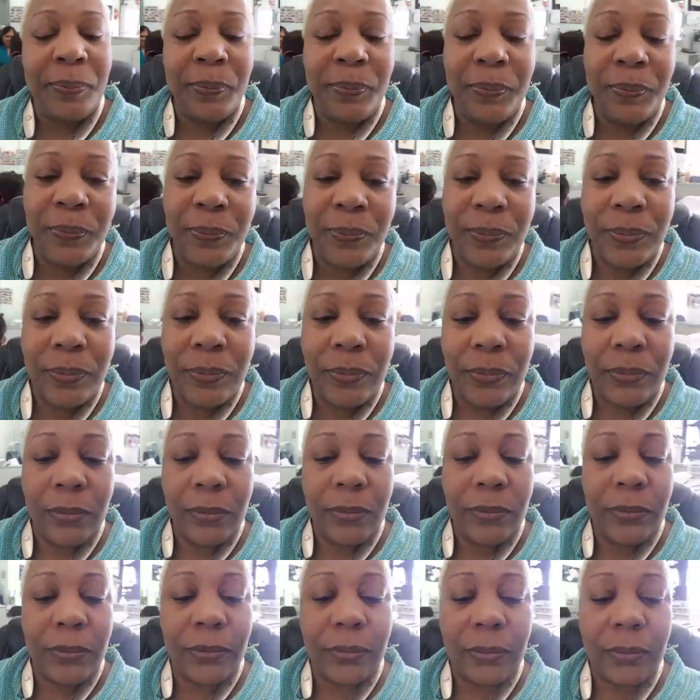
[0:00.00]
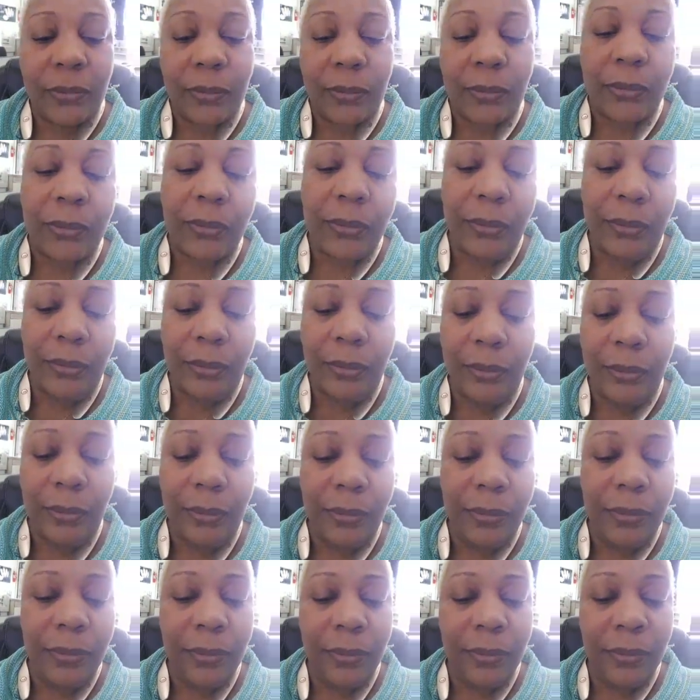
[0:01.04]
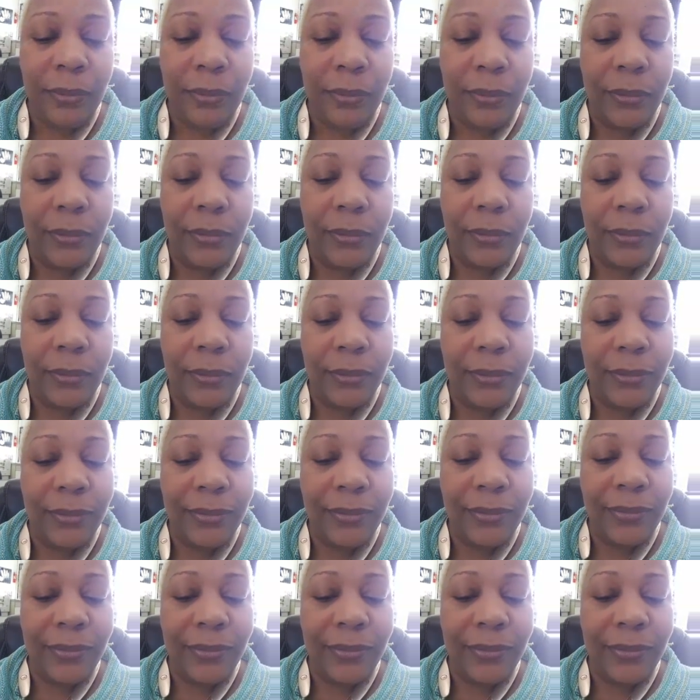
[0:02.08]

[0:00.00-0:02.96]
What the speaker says: Nobody speaks.